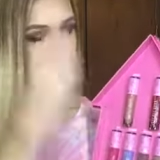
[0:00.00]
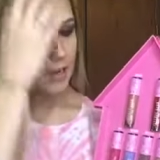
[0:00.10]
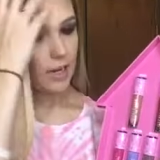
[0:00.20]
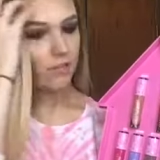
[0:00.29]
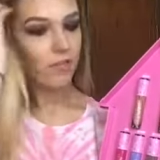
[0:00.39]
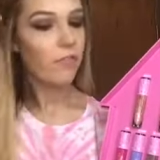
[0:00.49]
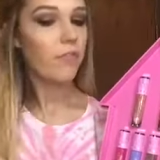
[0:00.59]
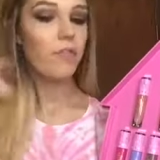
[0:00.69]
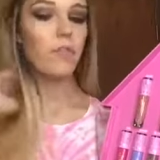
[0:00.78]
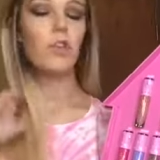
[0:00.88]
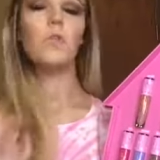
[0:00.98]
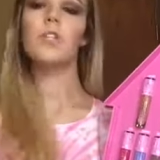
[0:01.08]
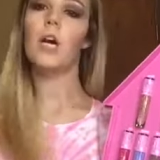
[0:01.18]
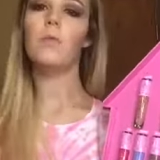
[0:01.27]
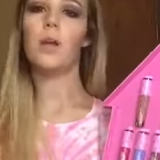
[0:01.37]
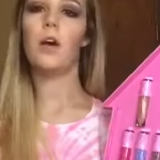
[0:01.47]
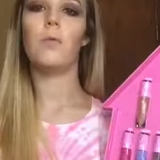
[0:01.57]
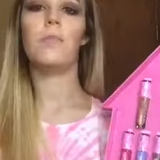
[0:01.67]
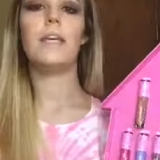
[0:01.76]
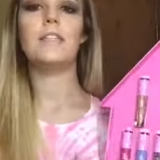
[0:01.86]
And if you don't
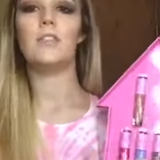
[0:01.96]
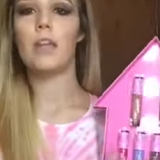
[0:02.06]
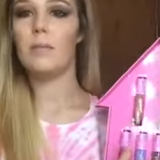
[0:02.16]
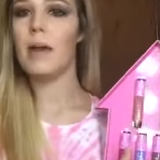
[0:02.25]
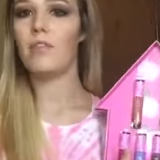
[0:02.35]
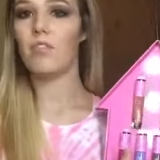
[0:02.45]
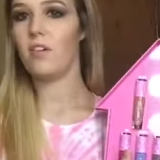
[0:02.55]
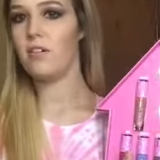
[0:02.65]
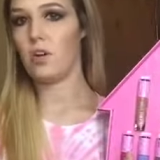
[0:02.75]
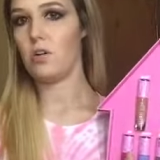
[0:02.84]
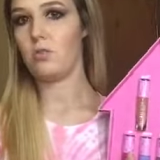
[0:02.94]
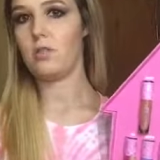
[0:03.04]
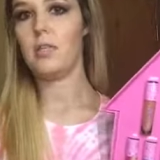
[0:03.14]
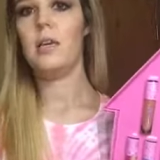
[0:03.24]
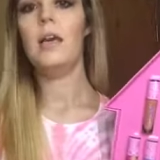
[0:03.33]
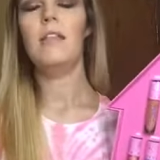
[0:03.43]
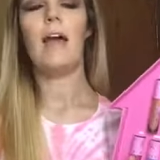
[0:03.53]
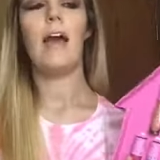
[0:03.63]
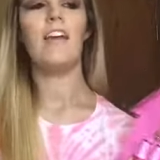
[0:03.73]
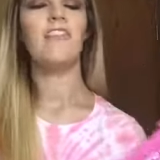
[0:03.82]
know, these are named after their dogs.
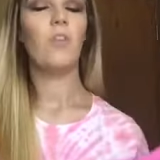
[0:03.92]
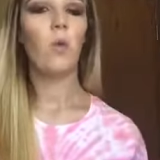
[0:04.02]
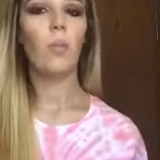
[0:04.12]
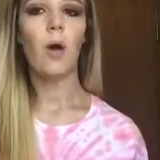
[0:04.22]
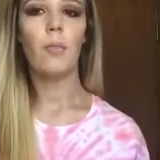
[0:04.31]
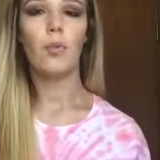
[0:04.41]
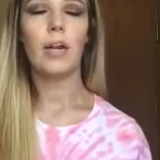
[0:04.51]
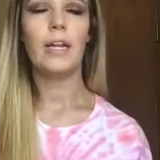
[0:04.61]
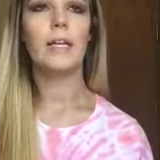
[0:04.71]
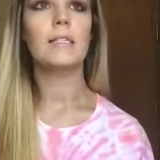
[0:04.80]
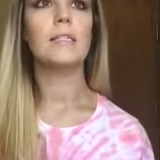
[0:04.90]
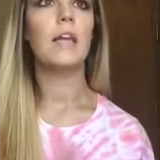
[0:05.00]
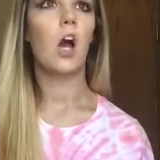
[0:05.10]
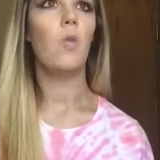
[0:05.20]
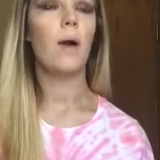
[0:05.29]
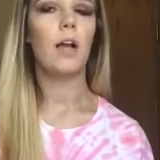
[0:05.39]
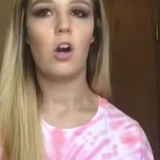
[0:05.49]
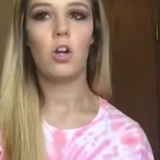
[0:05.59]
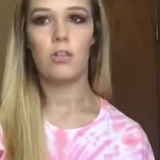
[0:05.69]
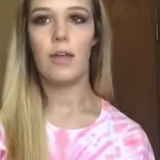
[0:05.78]
They have four Pomeranians, and oh my
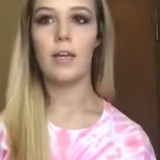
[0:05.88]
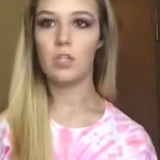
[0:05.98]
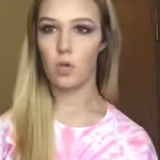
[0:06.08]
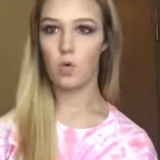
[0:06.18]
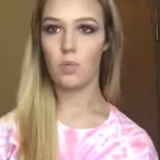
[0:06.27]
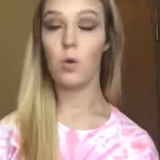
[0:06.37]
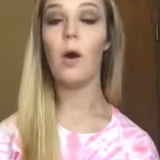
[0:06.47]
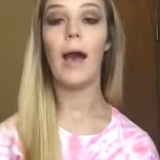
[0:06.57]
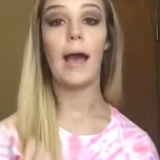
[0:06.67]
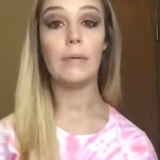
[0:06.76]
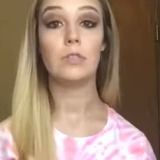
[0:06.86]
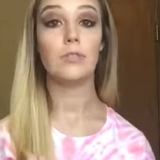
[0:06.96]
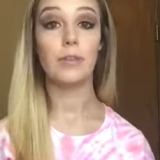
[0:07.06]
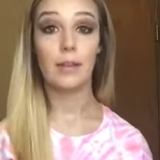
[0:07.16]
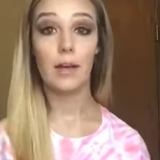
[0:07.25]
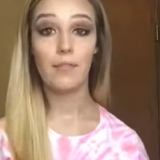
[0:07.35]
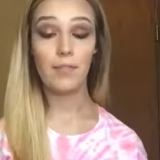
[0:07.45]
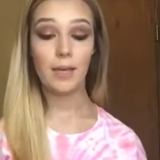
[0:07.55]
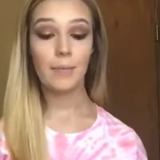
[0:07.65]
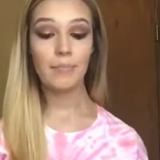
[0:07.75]
god, are they adorable. I absolutely love
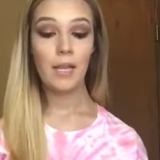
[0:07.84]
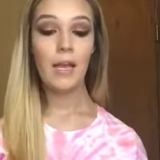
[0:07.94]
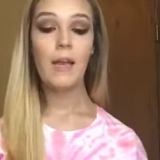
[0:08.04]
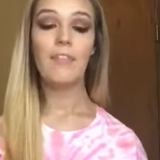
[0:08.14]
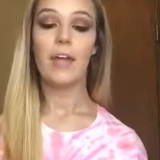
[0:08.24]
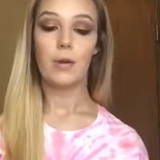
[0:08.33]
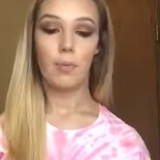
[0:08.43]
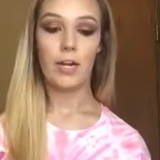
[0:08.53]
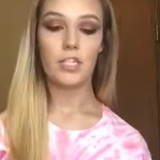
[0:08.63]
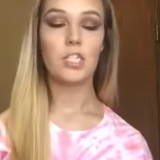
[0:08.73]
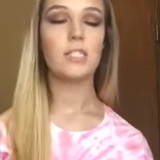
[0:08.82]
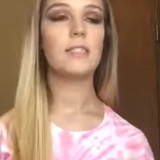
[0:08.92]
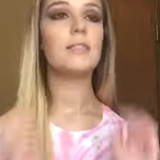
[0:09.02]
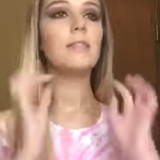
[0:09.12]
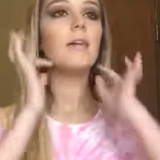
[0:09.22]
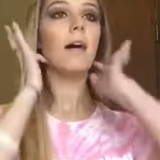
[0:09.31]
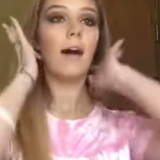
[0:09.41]
them. They are precious.